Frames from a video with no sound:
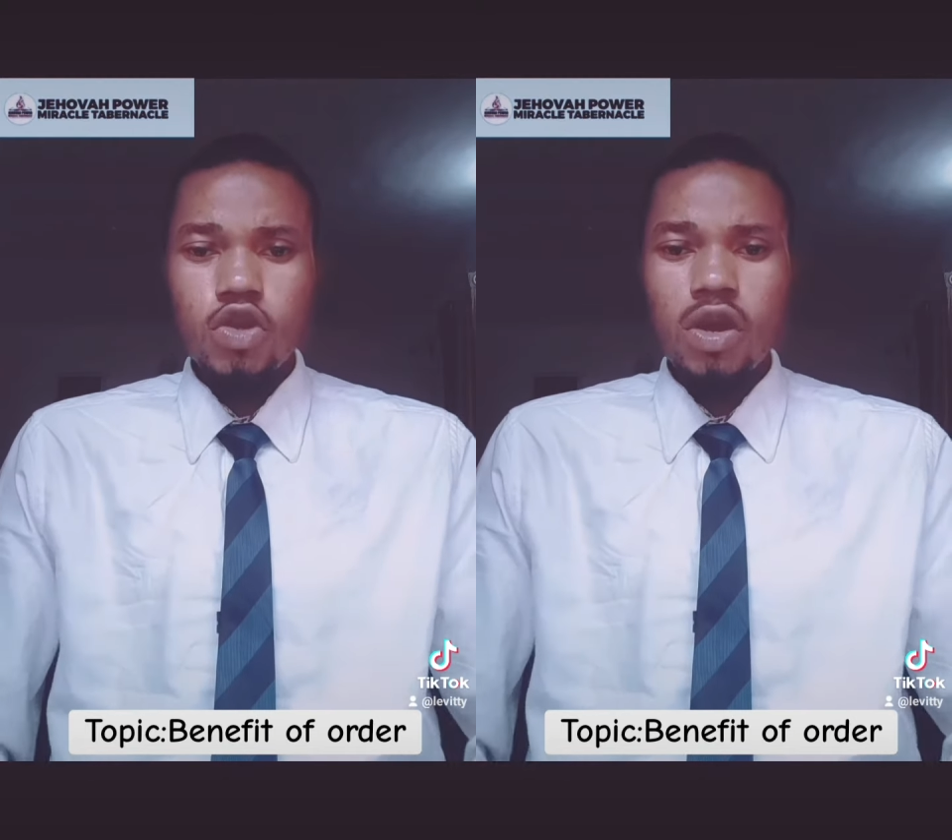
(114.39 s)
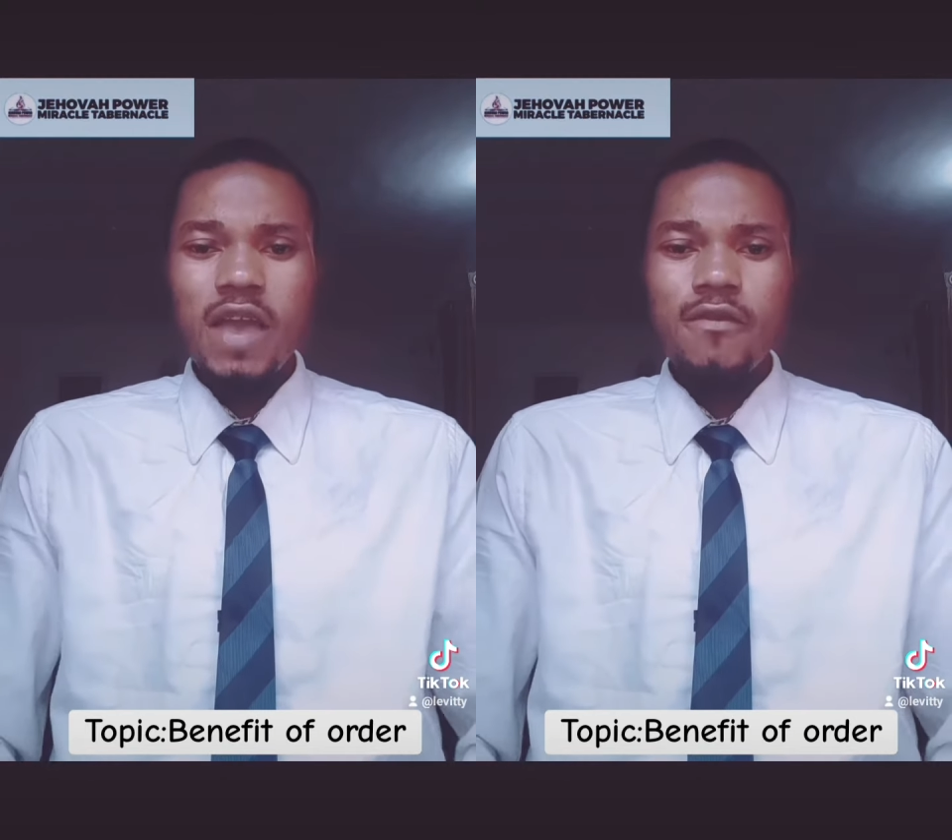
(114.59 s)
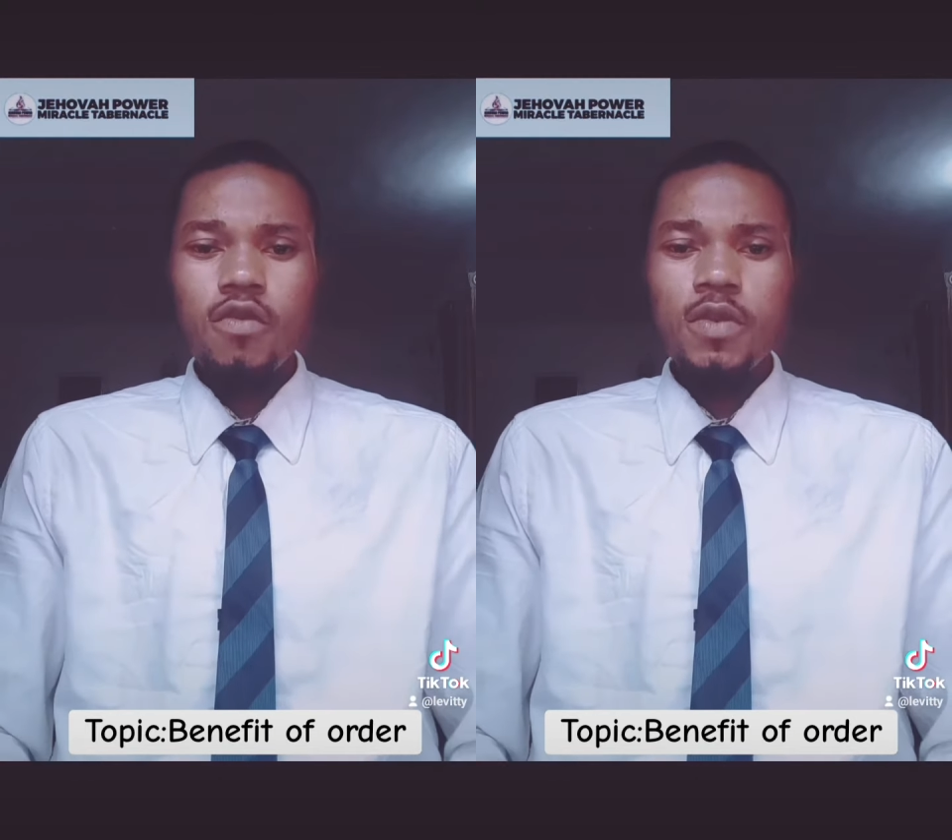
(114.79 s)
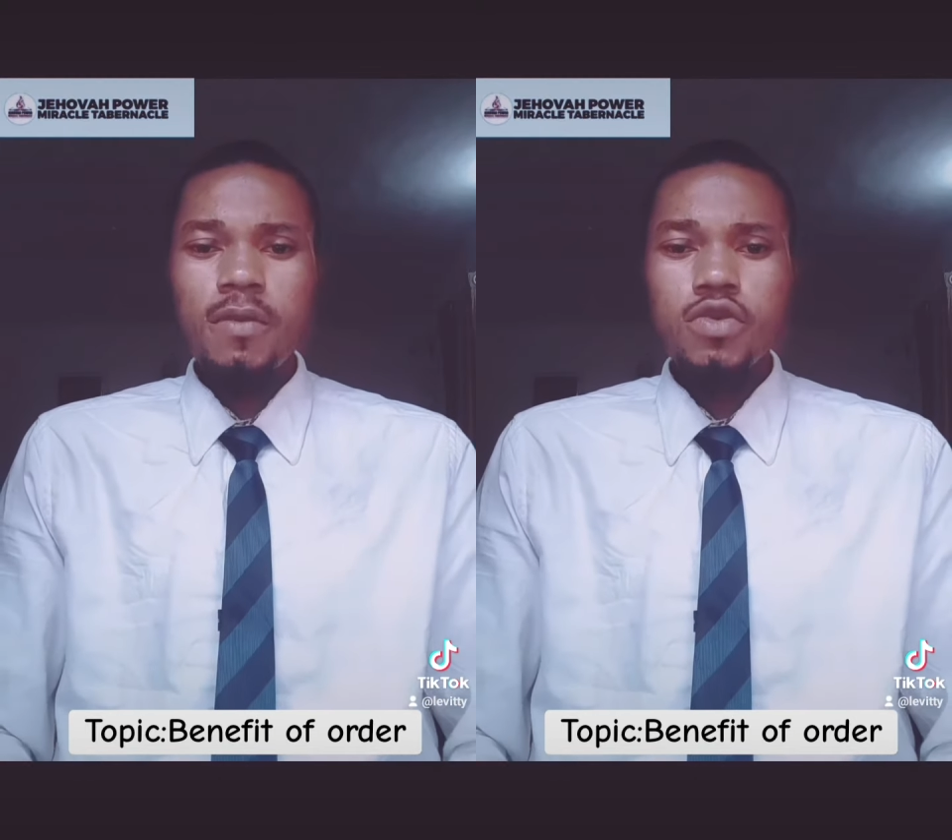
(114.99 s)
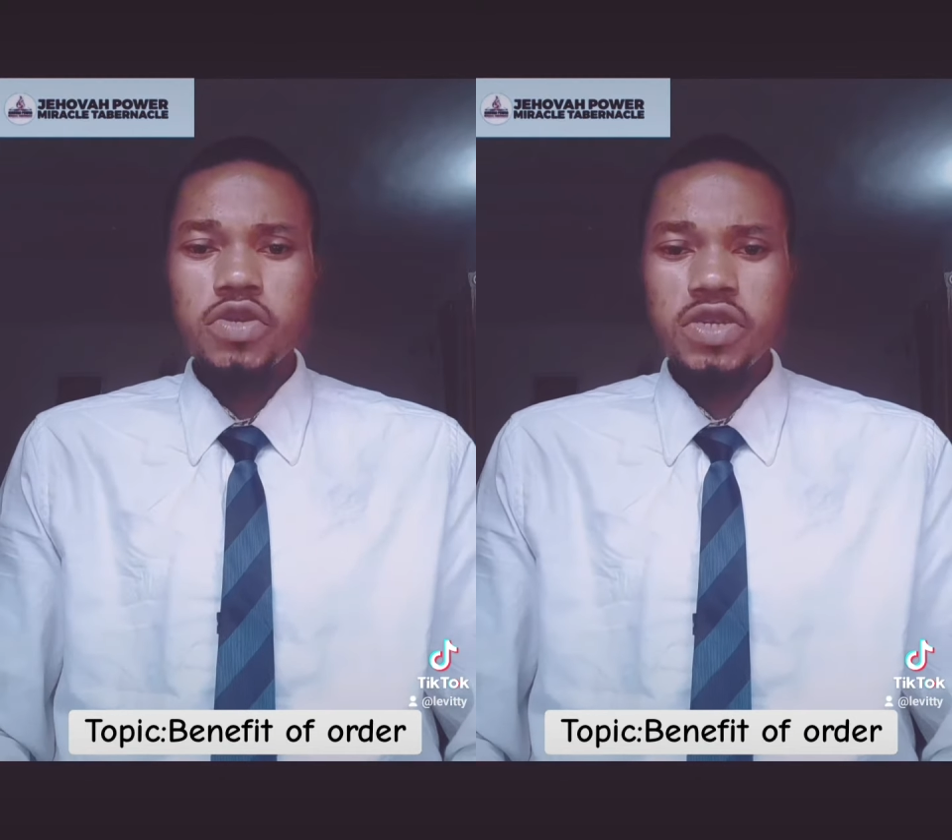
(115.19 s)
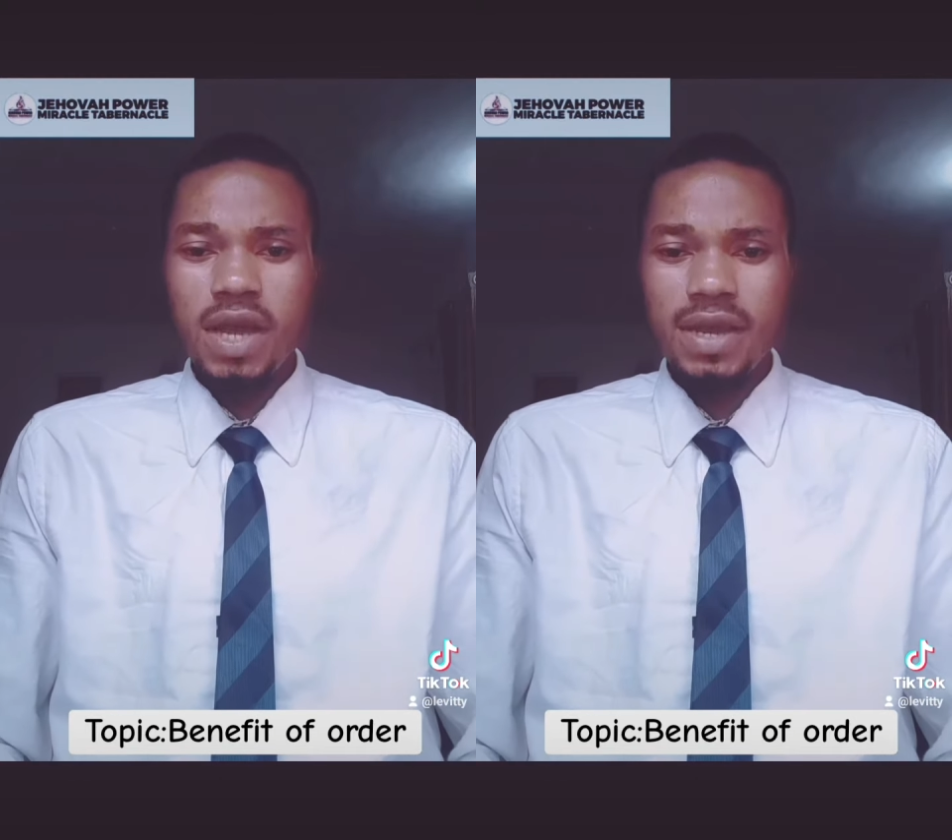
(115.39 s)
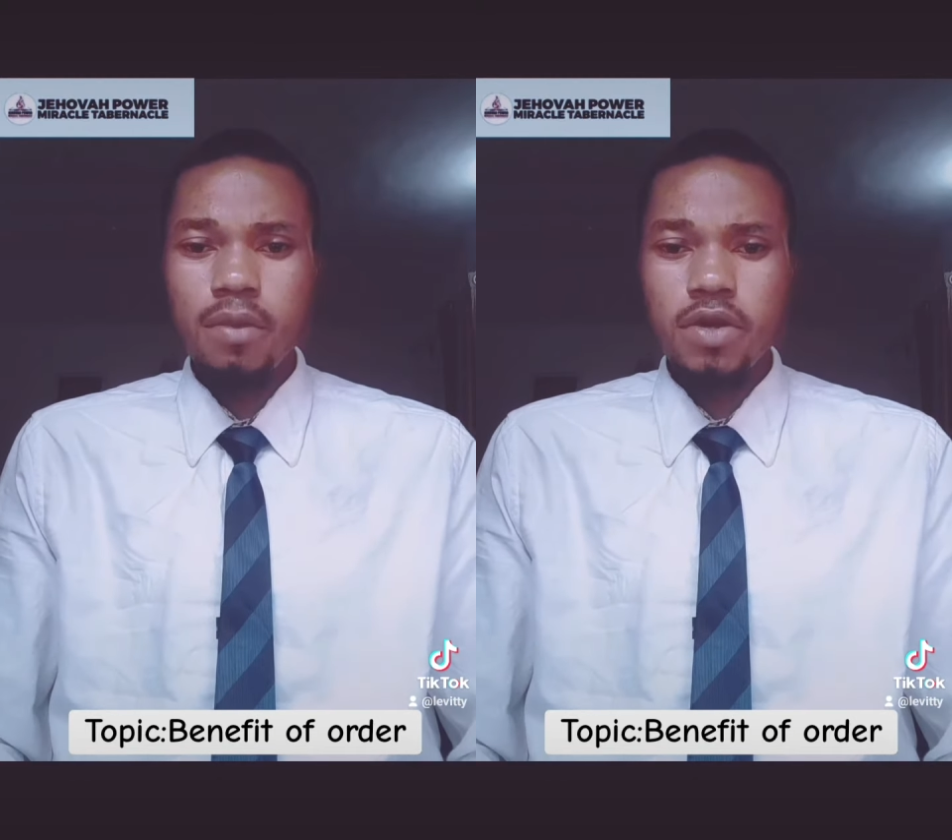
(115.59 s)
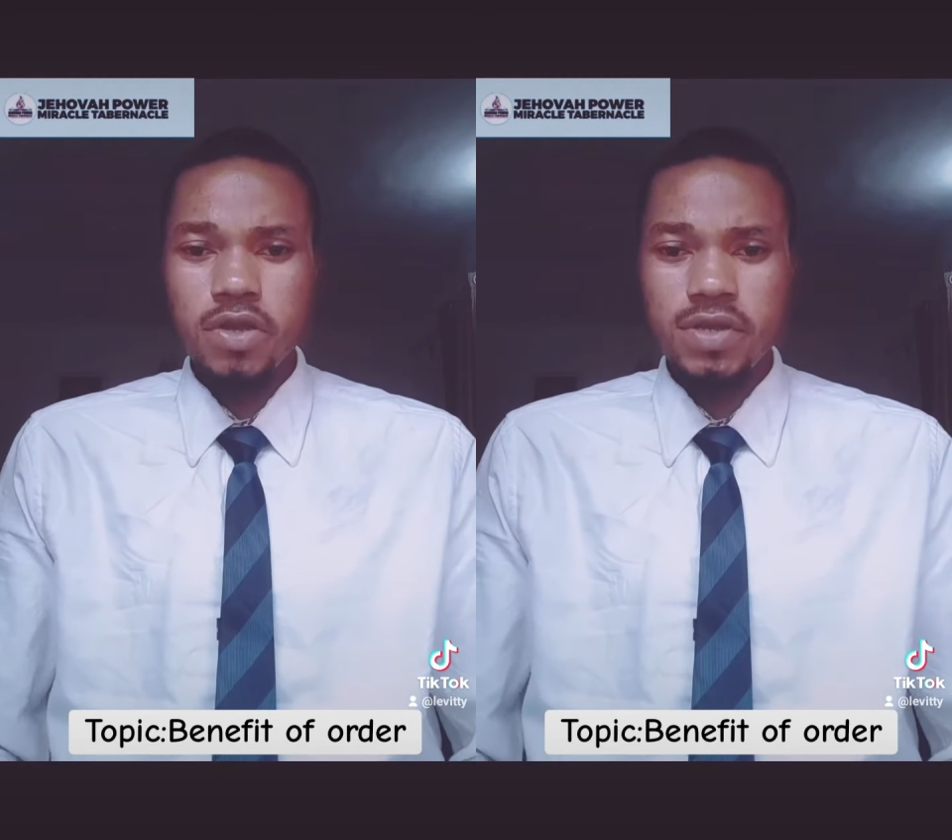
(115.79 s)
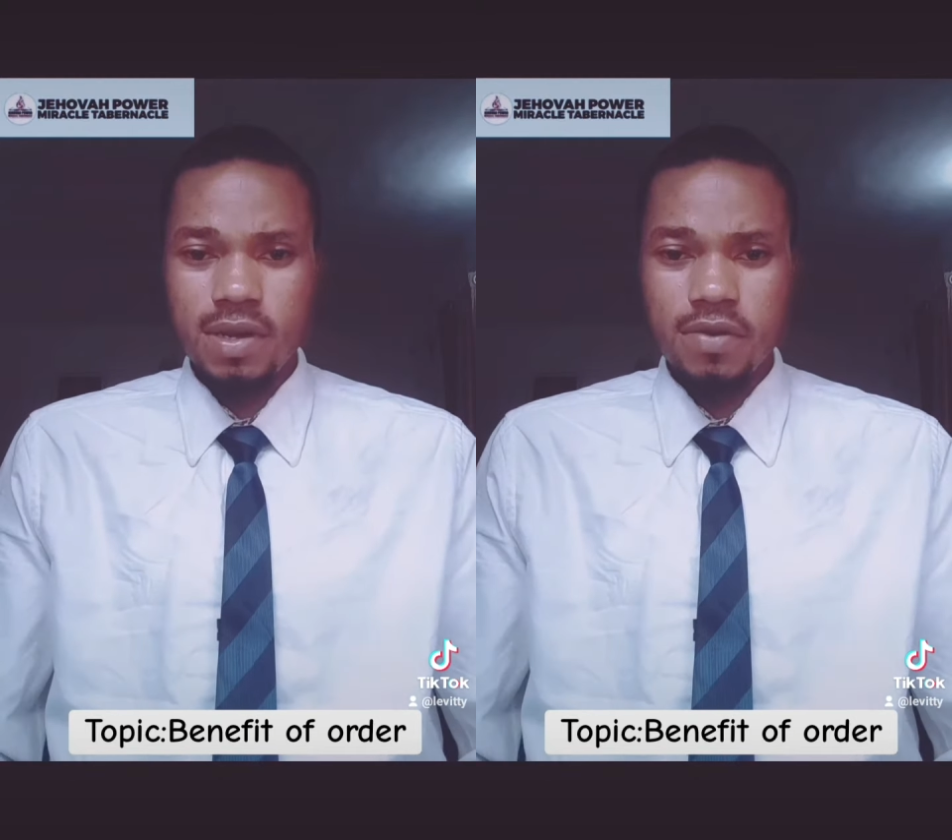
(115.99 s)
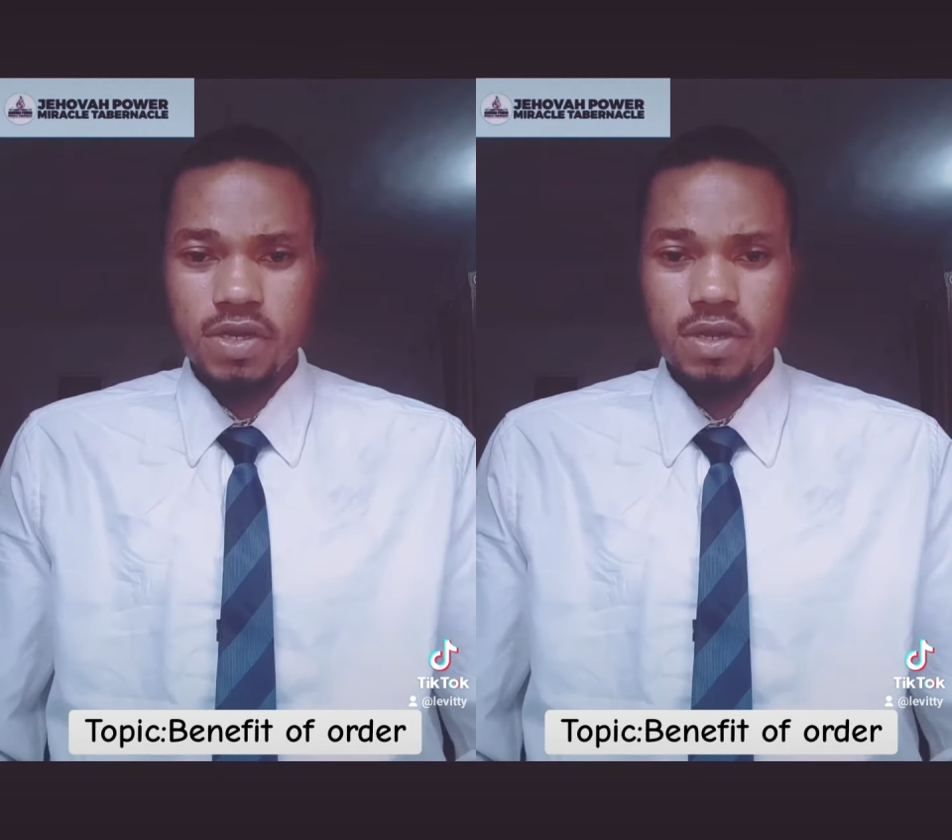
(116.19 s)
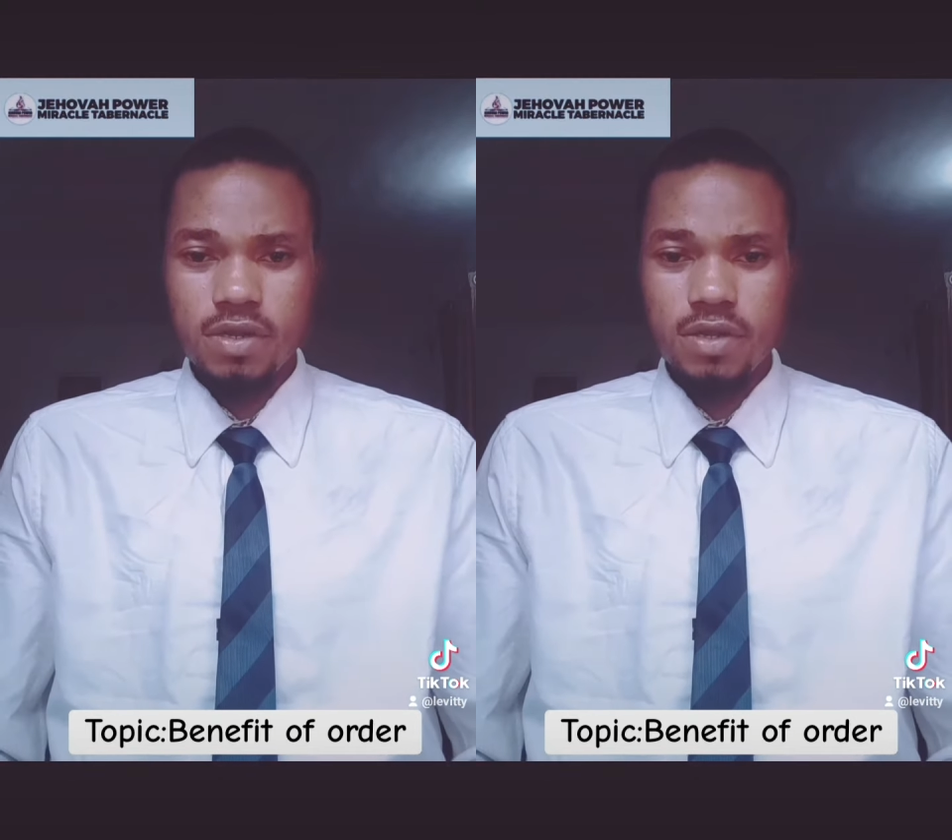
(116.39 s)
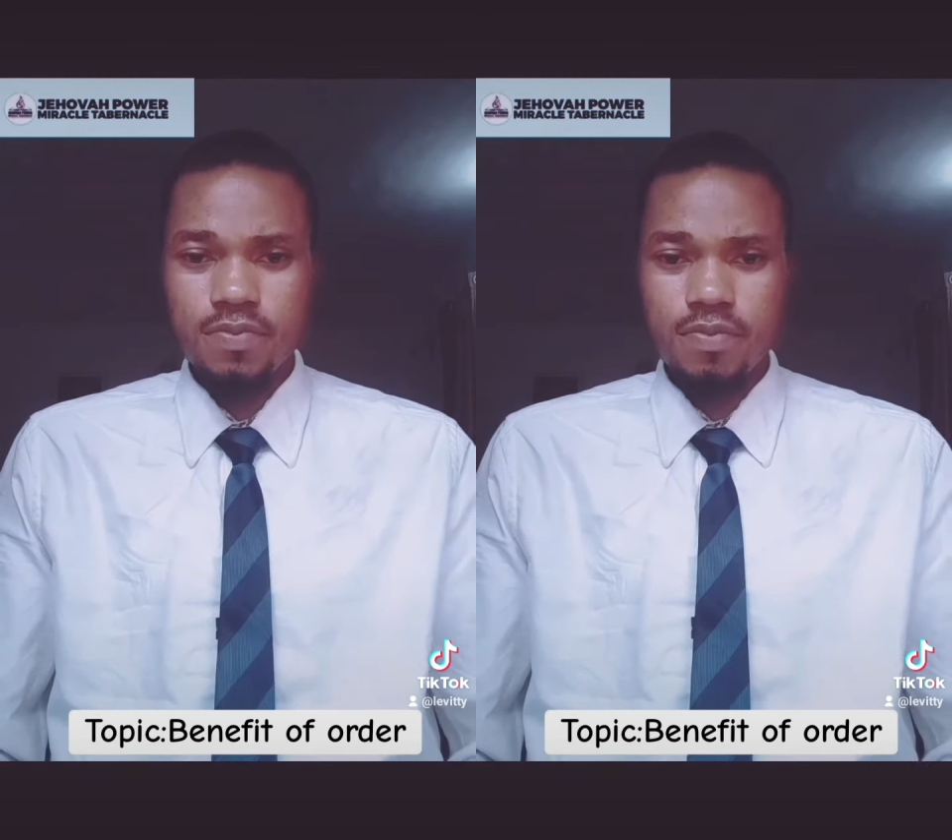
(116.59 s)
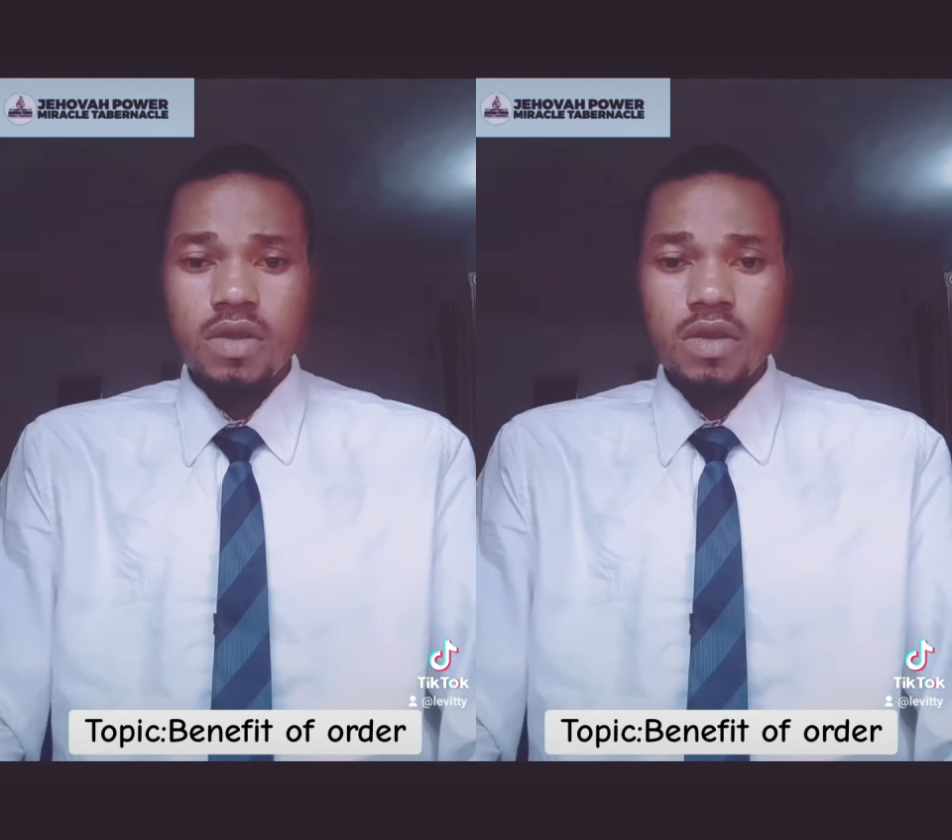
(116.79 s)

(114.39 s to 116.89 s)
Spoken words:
your life will be able to shine among the generations.